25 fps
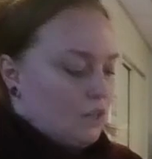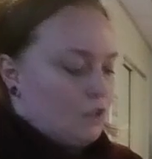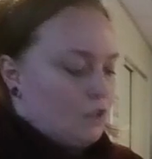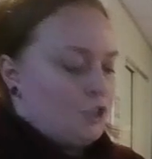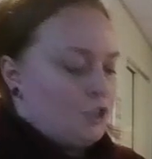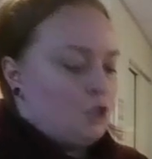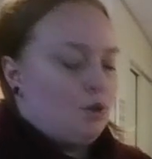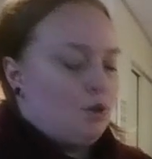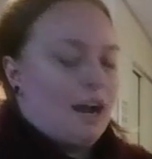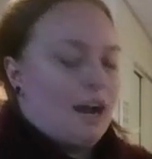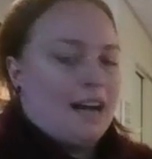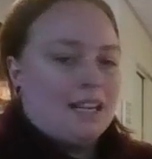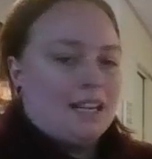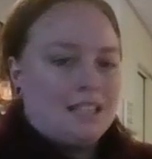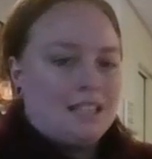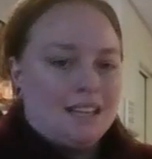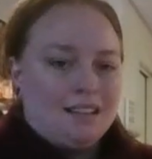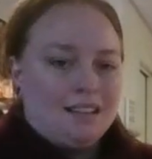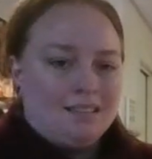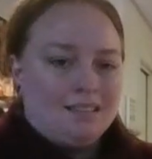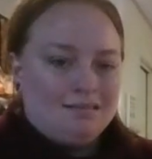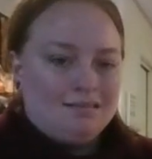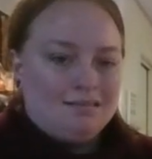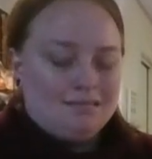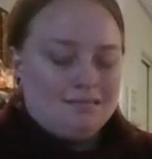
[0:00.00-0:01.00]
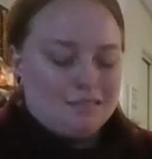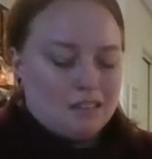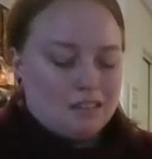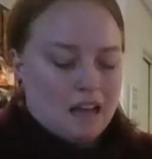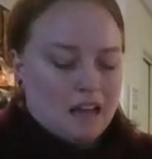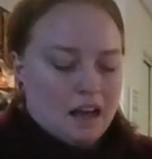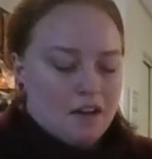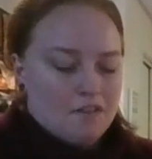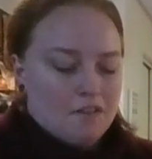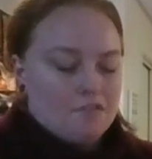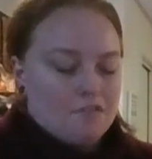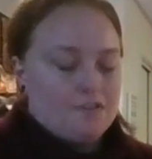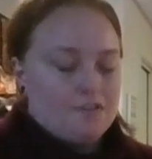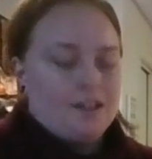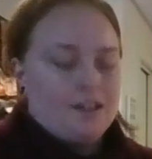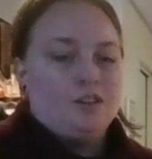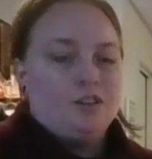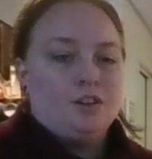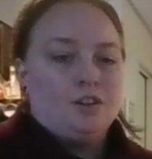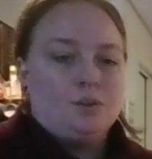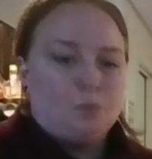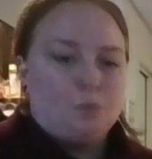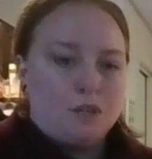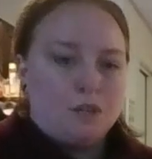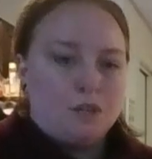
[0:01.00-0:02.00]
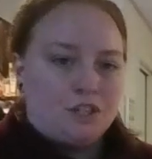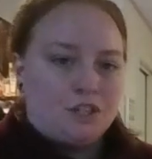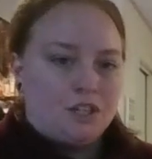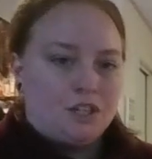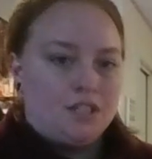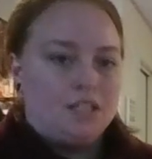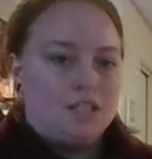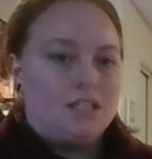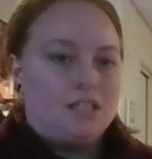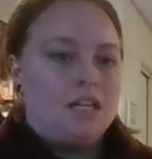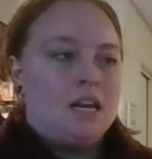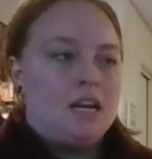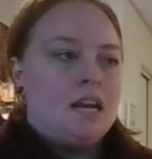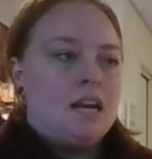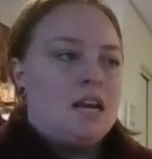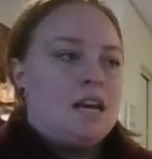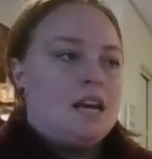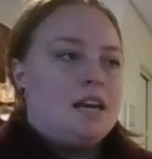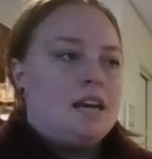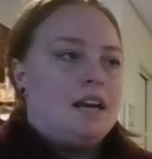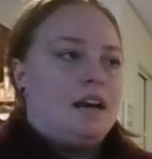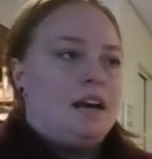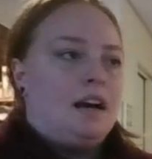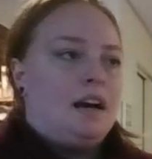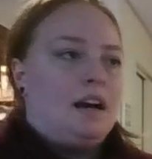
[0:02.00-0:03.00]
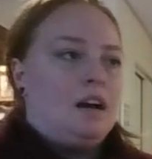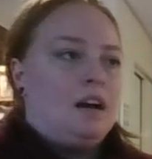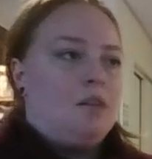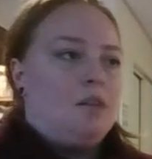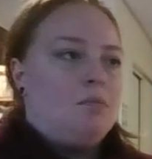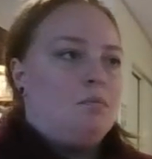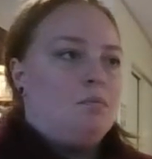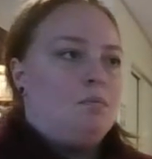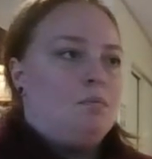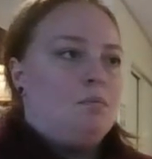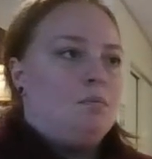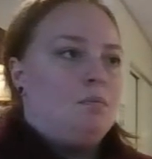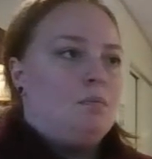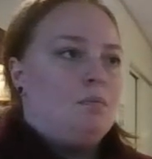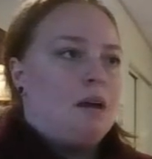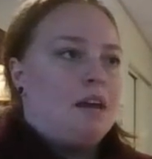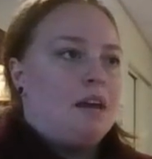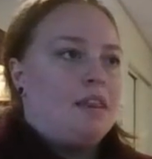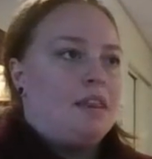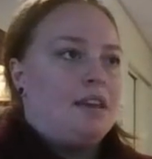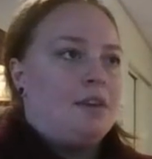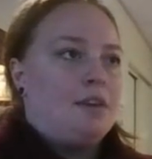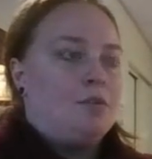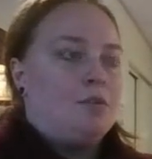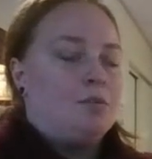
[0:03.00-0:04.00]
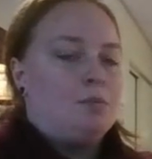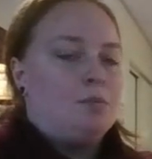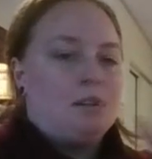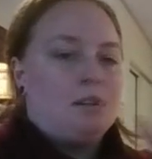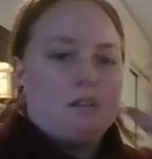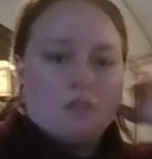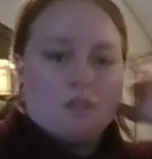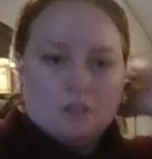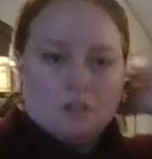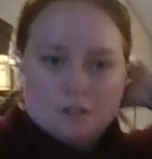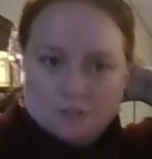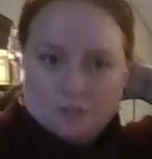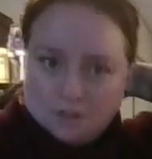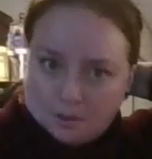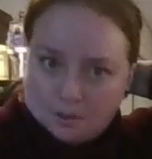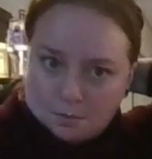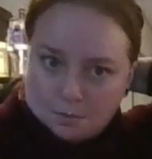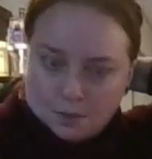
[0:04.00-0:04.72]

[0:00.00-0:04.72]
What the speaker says: attracting love and good wishes, I think will be good